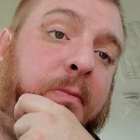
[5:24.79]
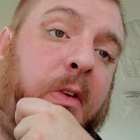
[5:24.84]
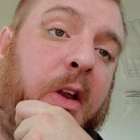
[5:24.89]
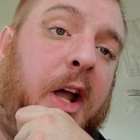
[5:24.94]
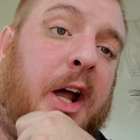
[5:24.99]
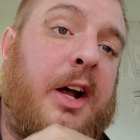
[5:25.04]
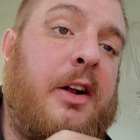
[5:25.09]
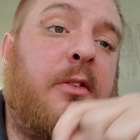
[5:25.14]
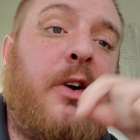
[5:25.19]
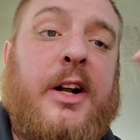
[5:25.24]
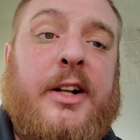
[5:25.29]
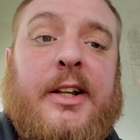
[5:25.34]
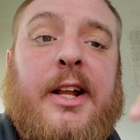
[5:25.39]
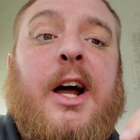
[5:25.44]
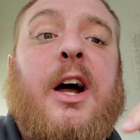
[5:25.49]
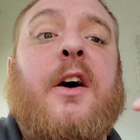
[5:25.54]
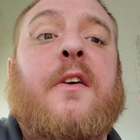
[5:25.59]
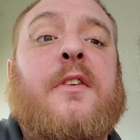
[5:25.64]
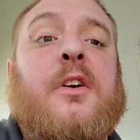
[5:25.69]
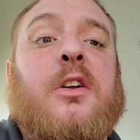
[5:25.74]
And right
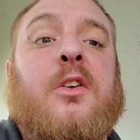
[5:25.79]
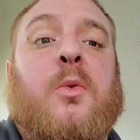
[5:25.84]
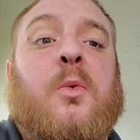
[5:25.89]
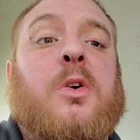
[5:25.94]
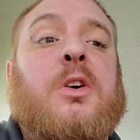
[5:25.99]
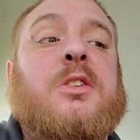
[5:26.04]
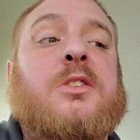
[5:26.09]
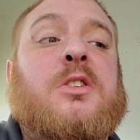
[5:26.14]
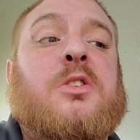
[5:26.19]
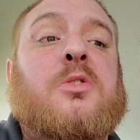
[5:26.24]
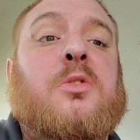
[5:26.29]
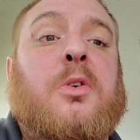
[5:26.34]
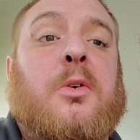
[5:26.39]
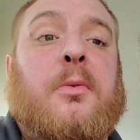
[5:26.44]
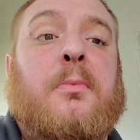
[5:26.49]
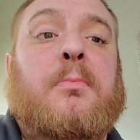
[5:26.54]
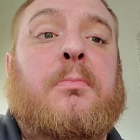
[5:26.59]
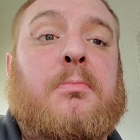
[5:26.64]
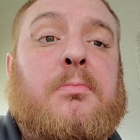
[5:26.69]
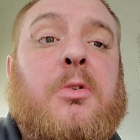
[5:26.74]
now, they're the ones who
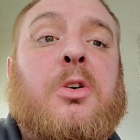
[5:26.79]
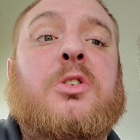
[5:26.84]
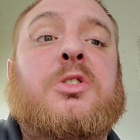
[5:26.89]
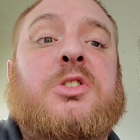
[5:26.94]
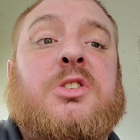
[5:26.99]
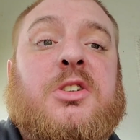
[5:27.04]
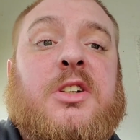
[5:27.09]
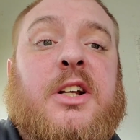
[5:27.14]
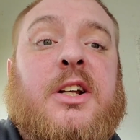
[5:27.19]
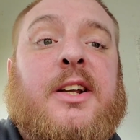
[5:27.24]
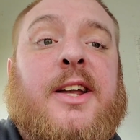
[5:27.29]
are mostly